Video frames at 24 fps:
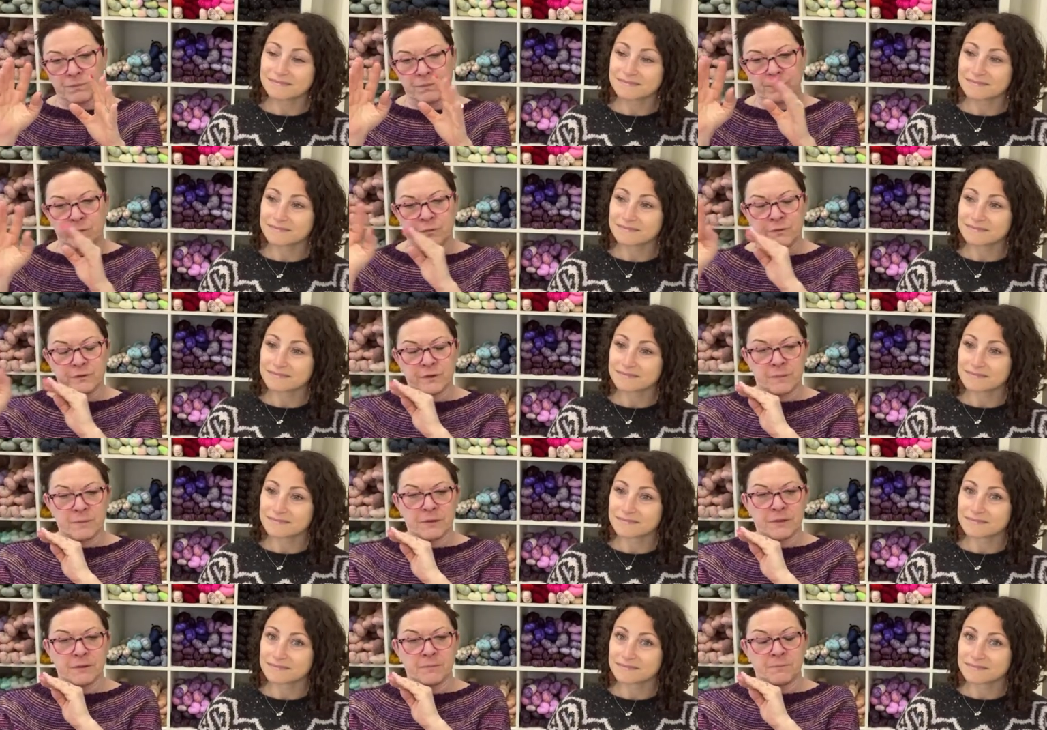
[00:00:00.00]

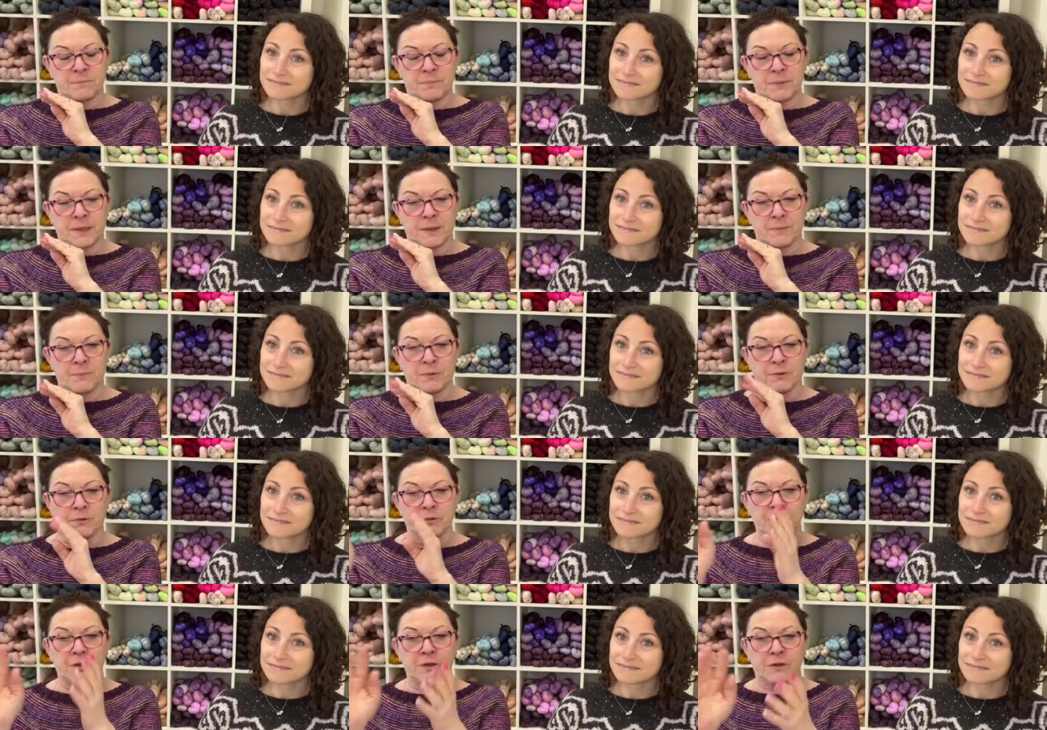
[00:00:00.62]
Speaker 1: some of the
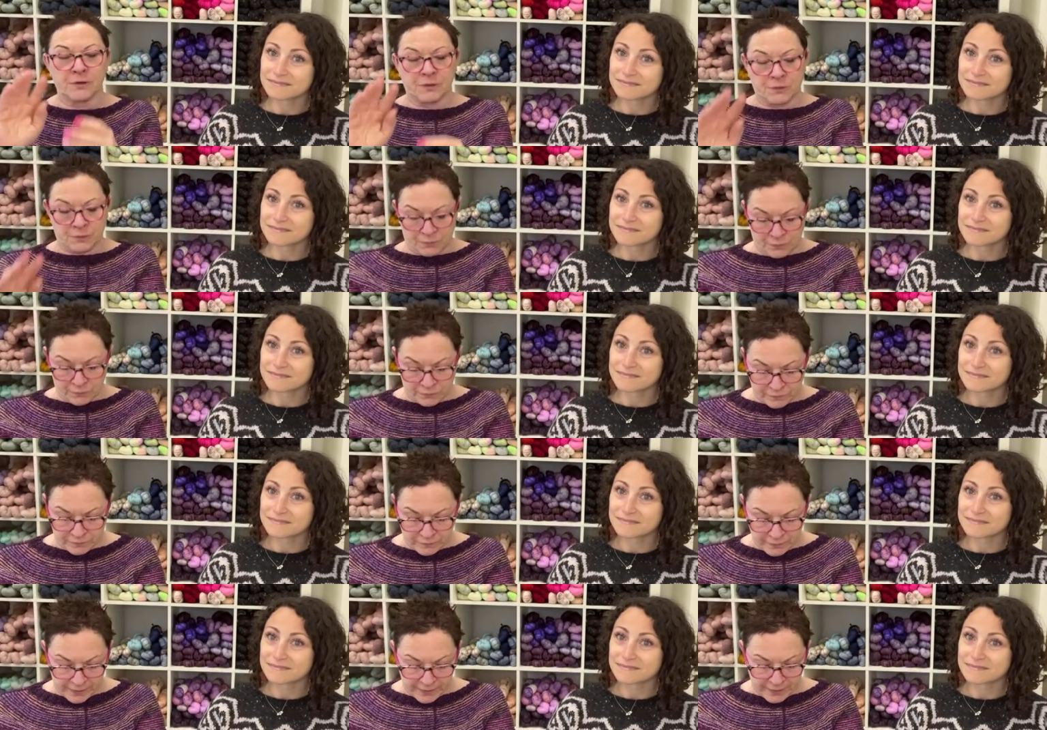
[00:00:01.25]
people
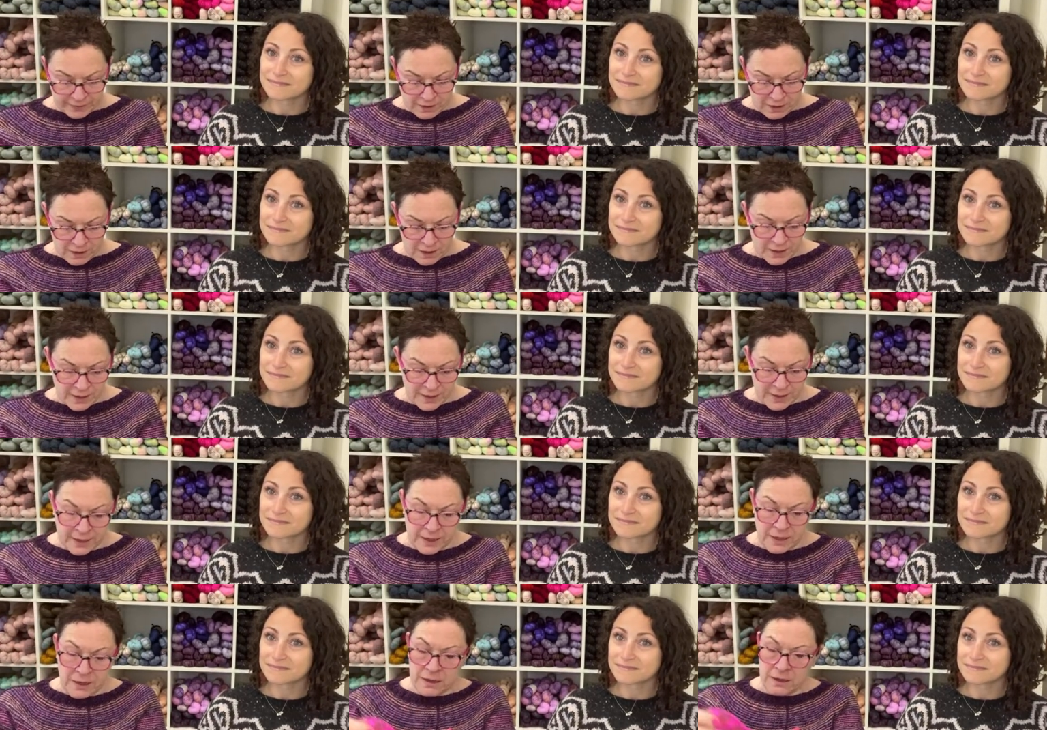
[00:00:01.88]
use like
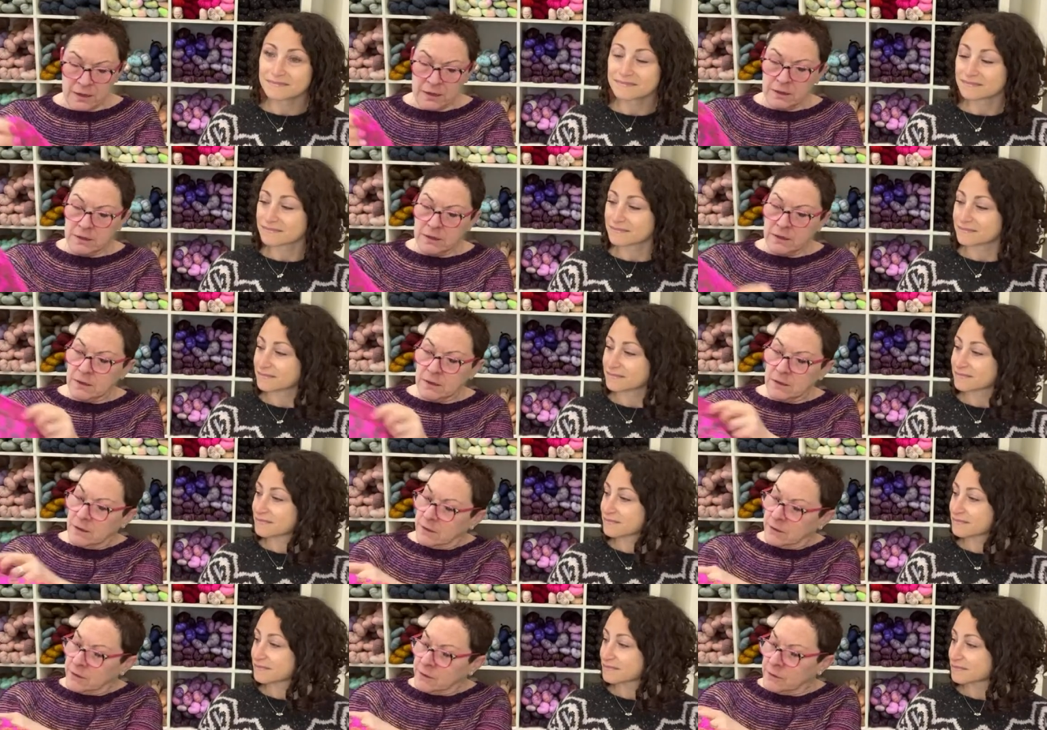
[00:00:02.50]
I
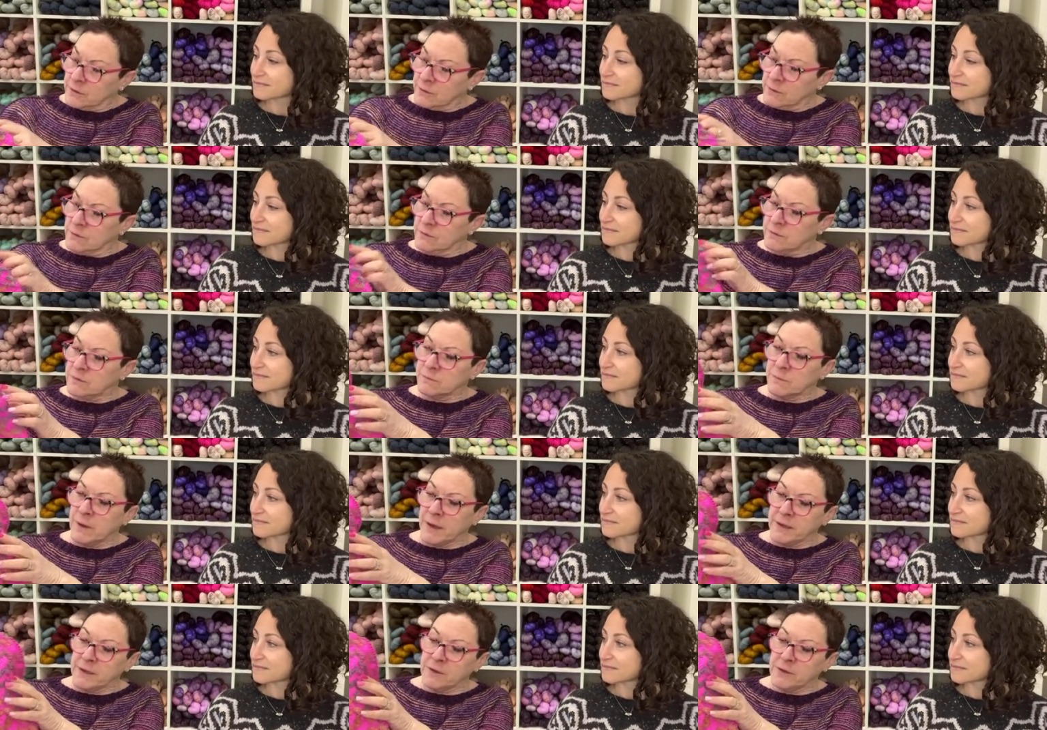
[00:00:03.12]
use
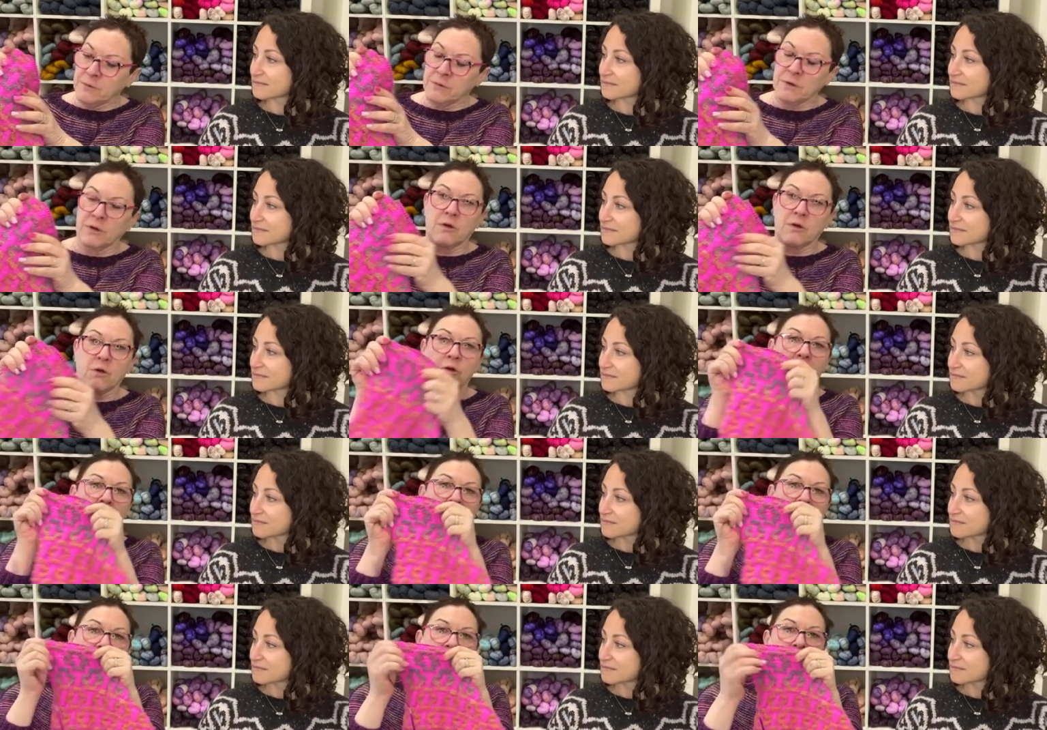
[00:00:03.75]
my
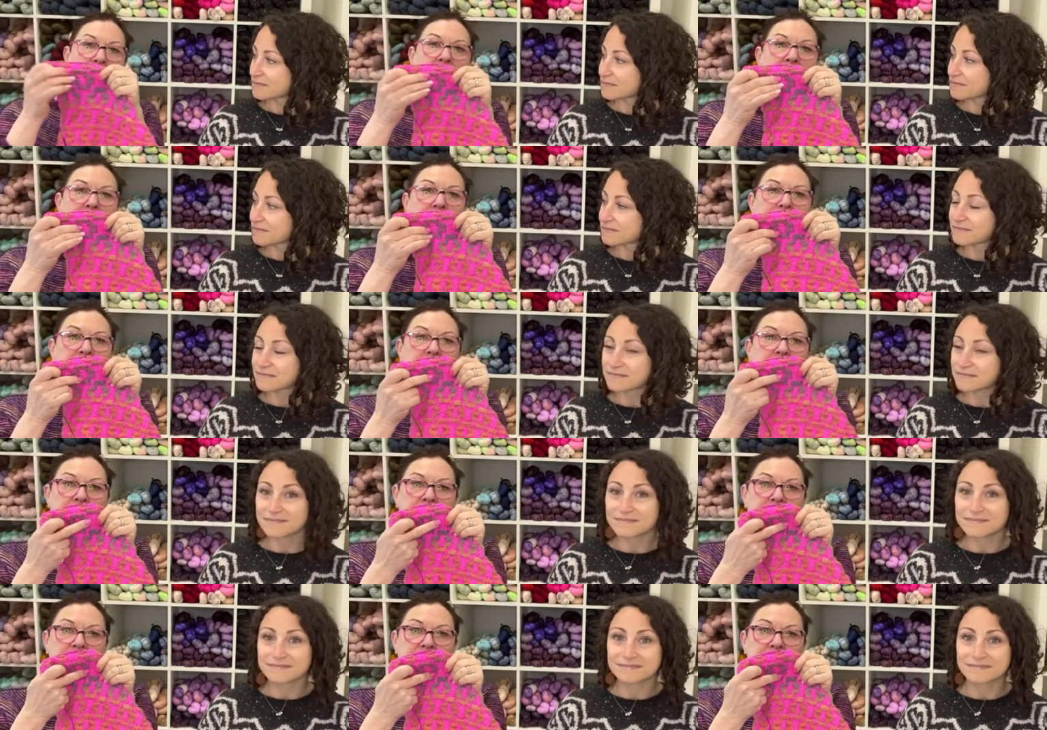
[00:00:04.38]
unicorn for my
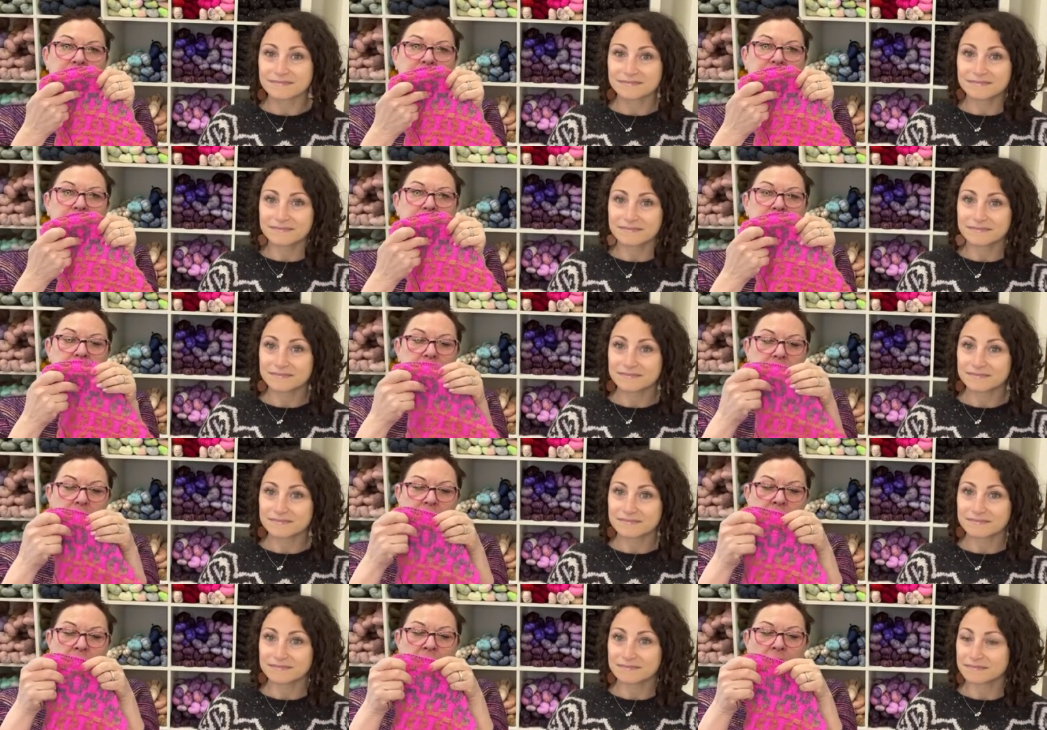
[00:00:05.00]
pluses
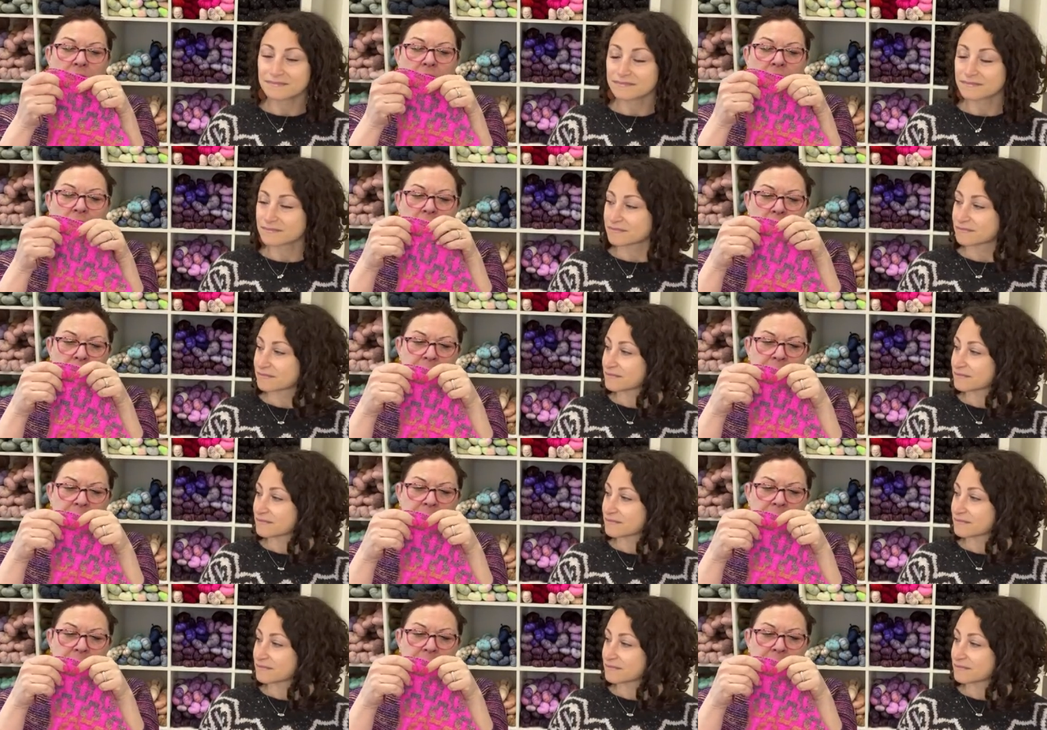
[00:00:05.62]
other